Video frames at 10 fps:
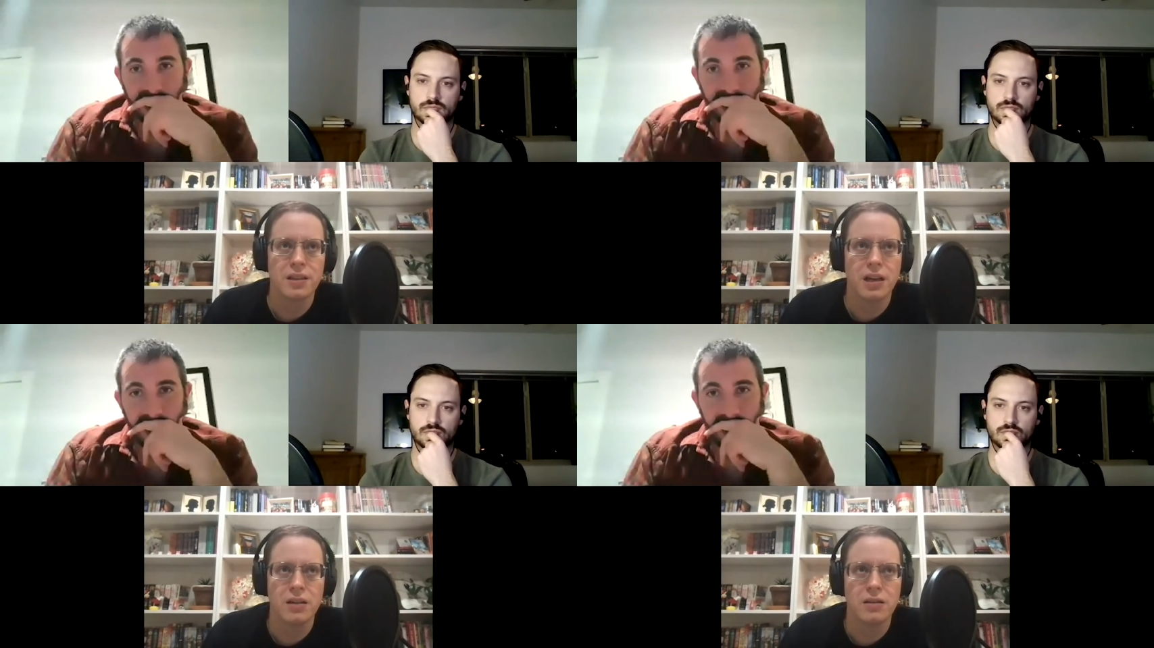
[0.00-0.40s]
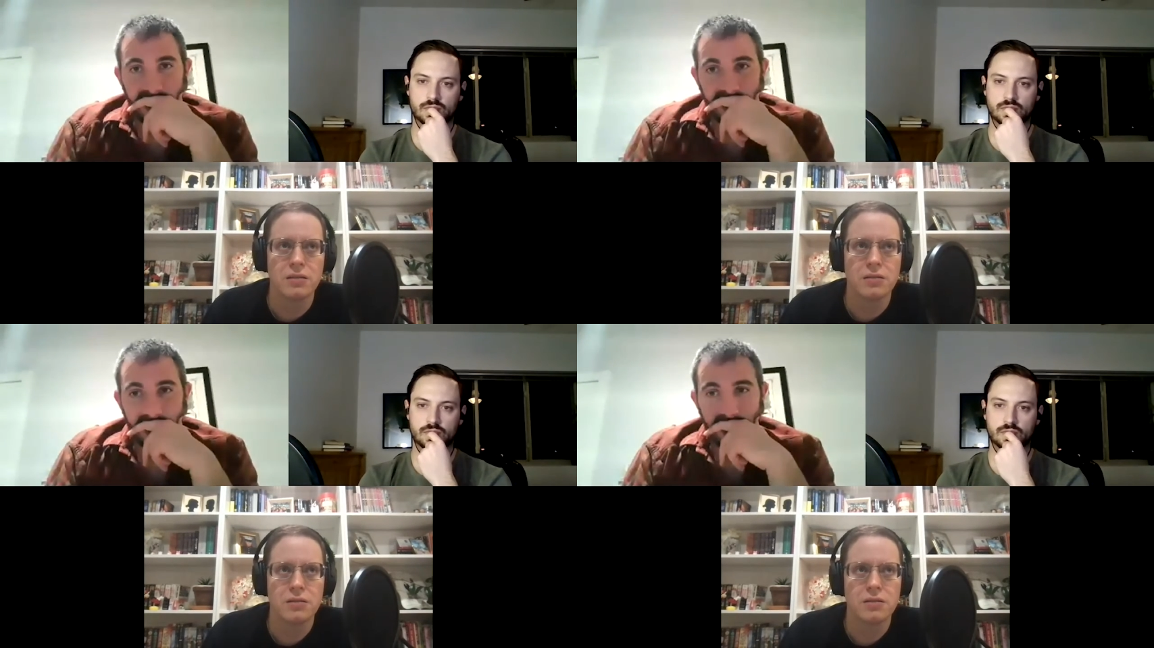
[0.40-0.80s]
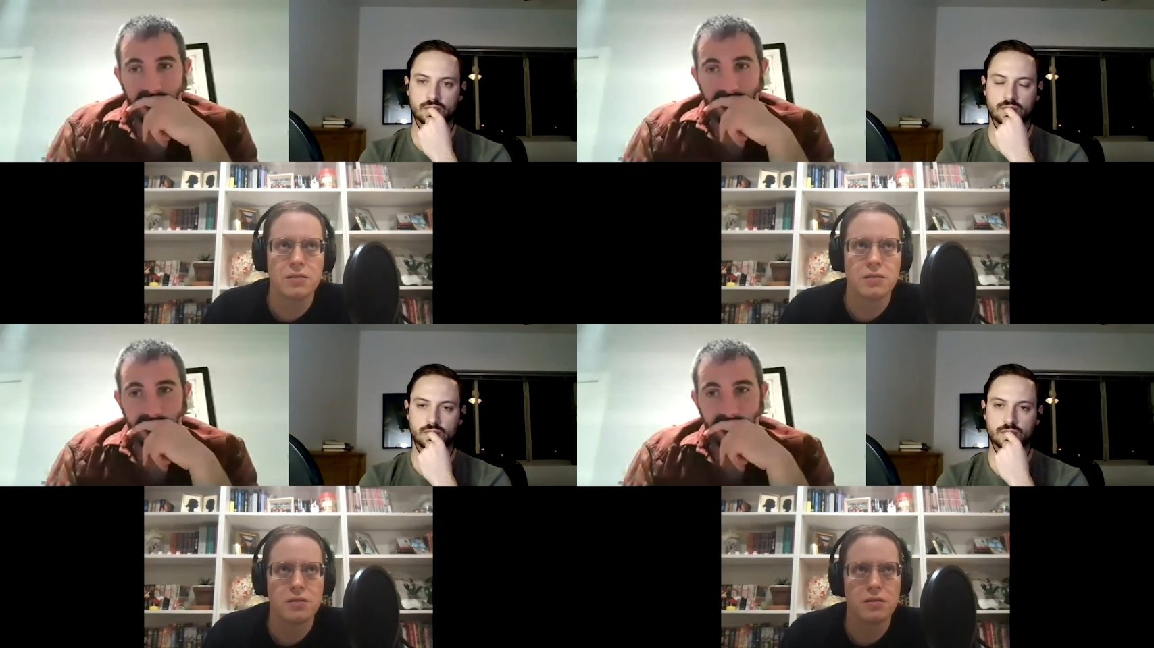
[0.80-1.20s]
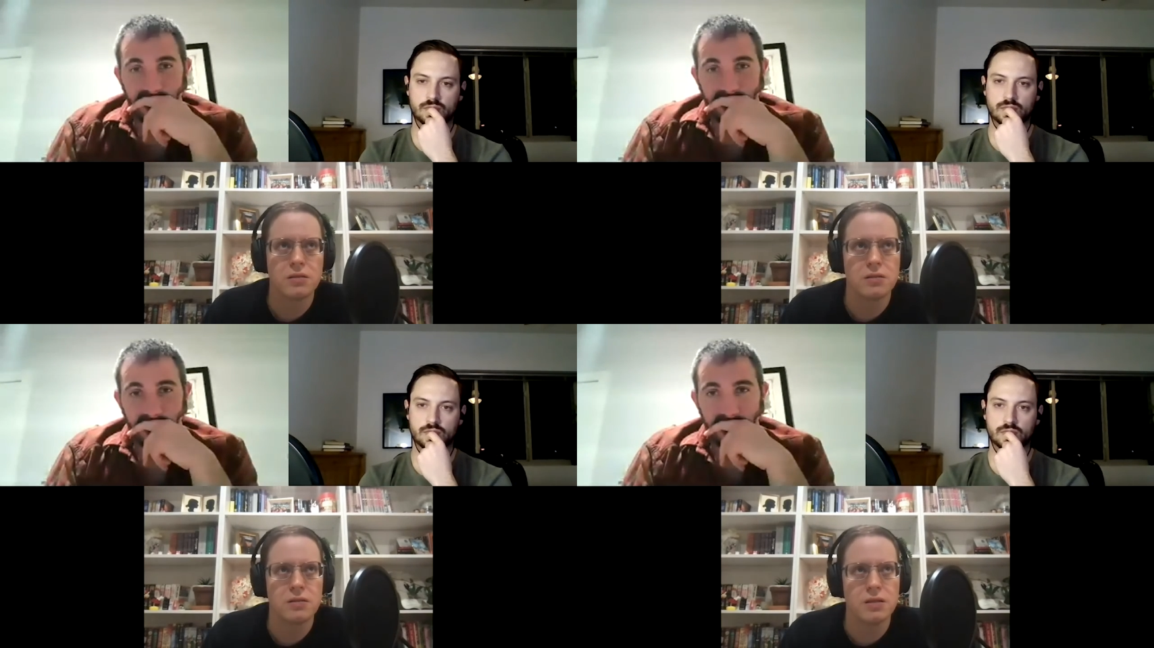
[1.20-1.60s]
Speaker 1: that
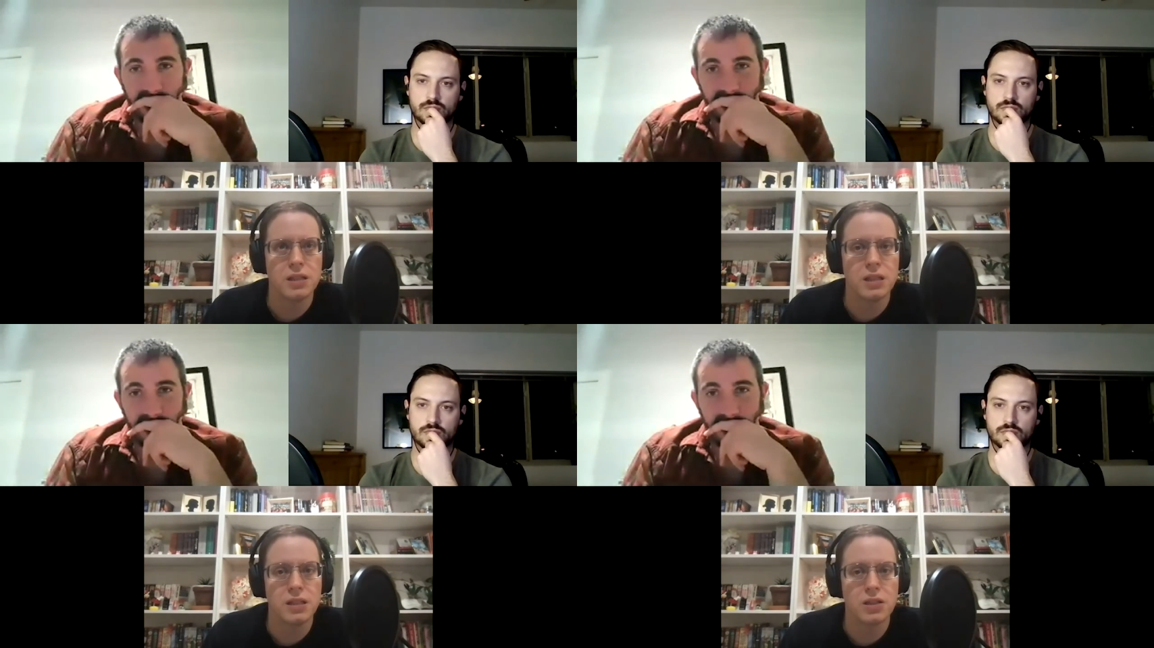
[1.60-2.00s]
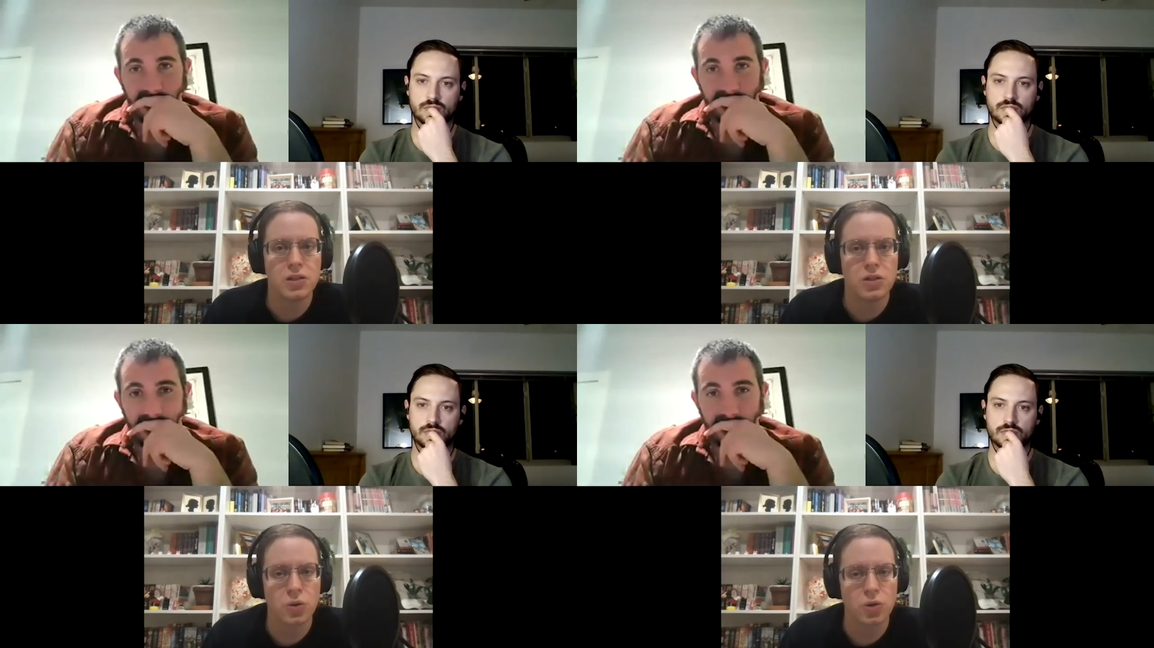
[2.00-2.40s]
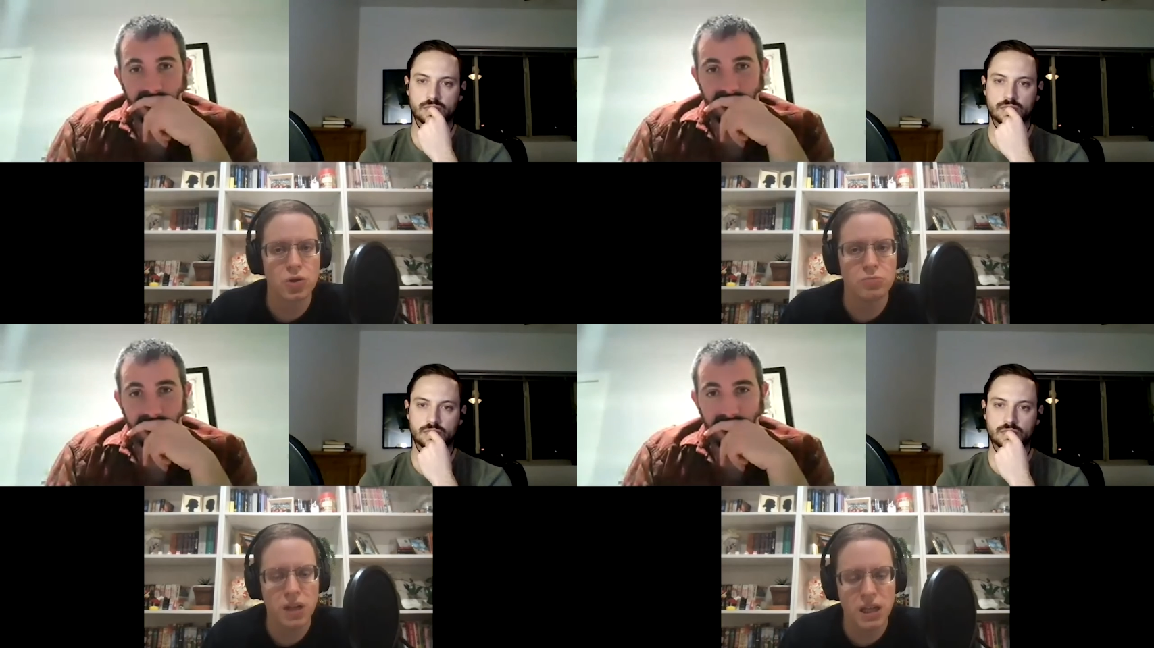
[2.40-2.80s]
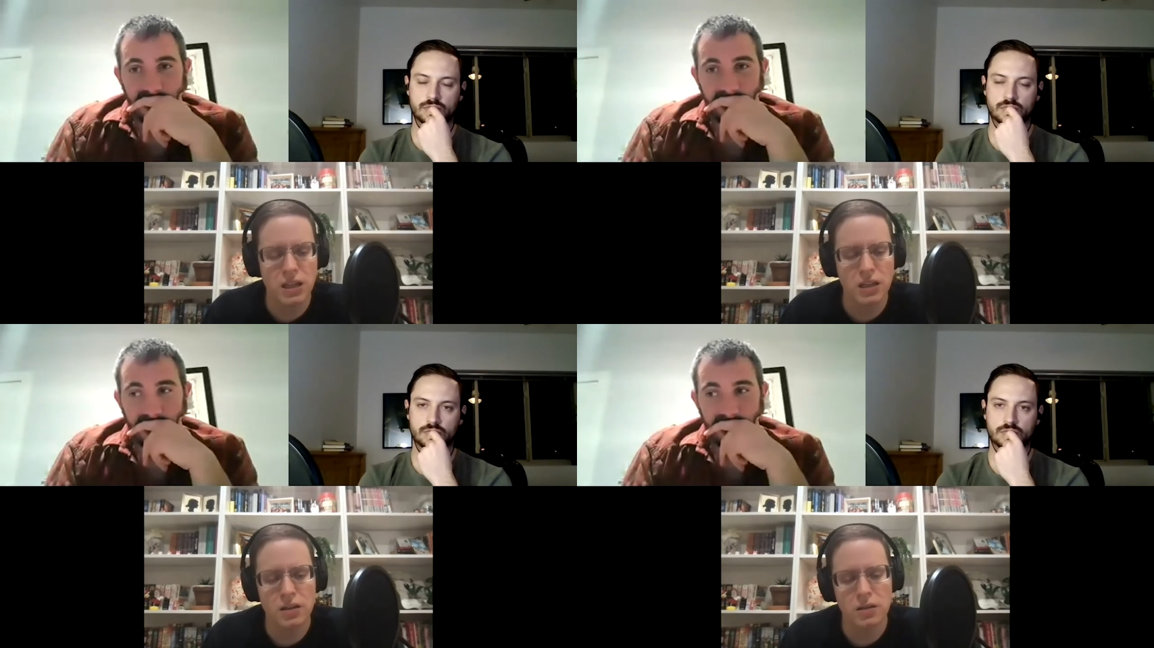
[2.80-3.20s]
social
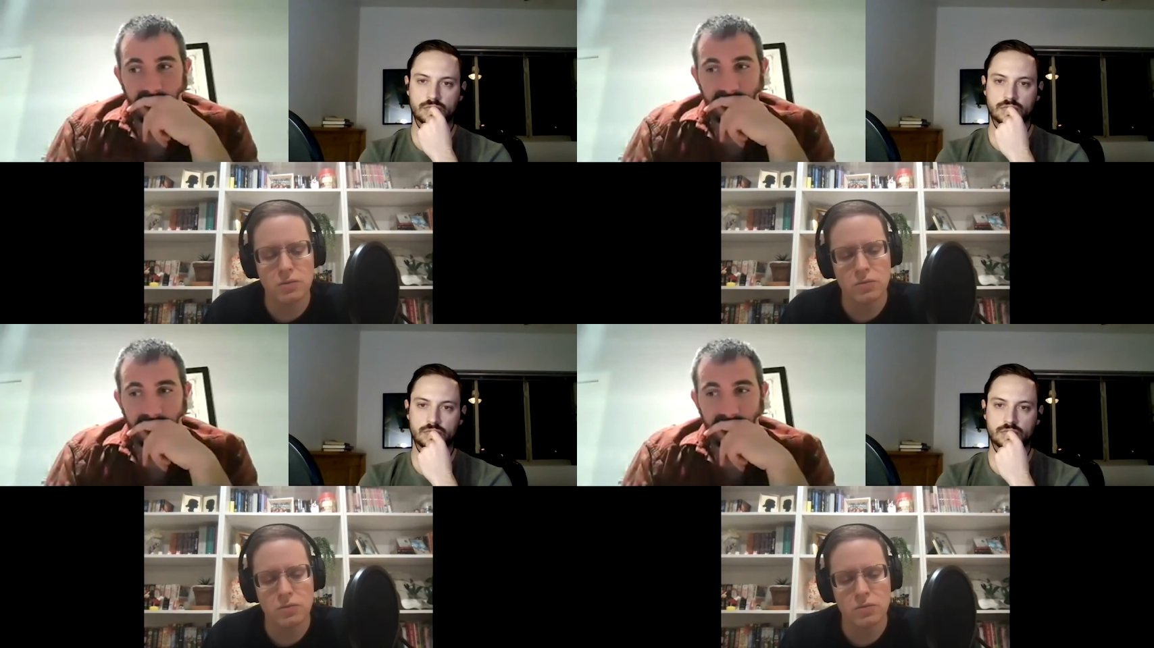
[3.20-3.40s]
media